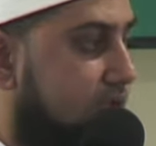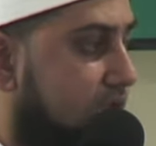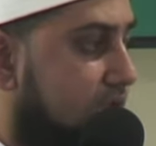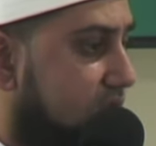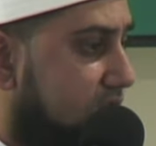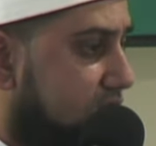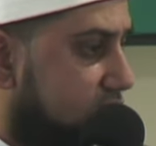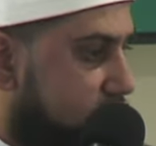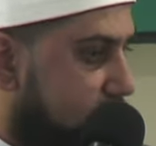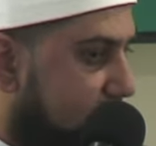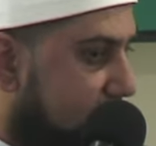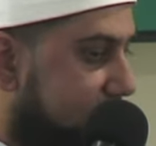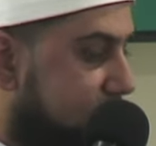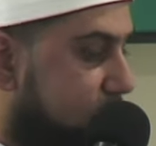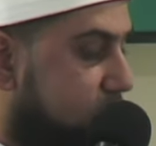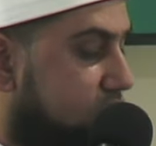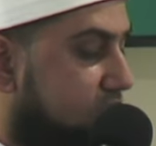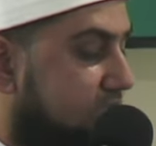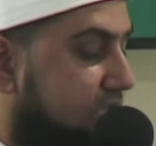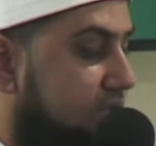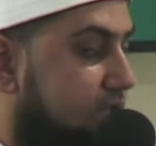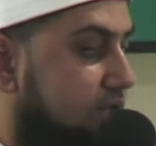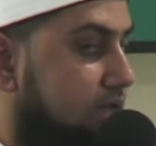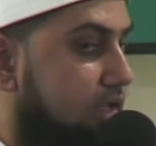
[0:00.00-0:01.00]
He tried to
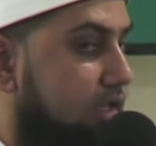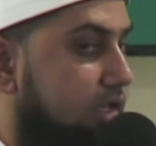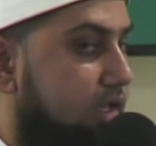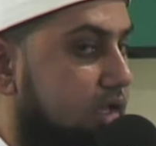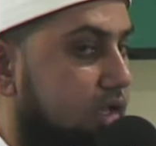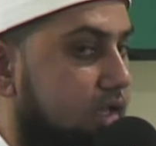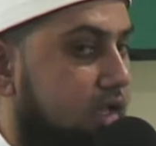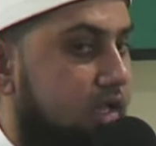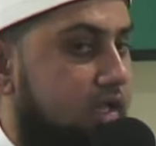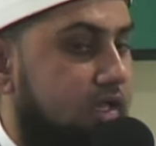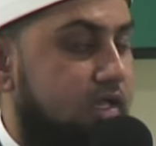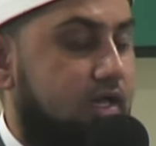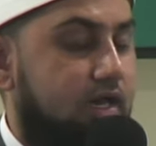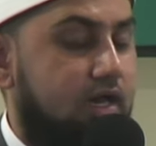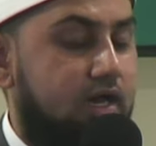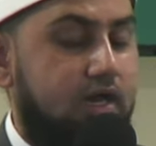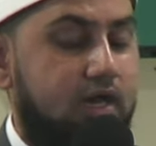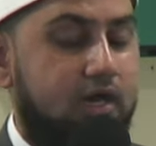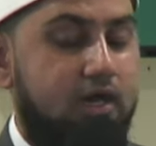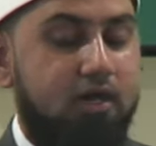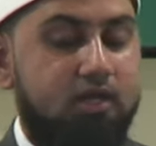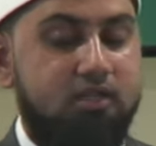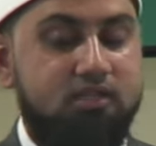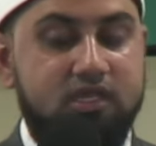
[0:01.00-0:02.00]
then
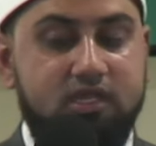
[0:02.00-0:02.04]
uh,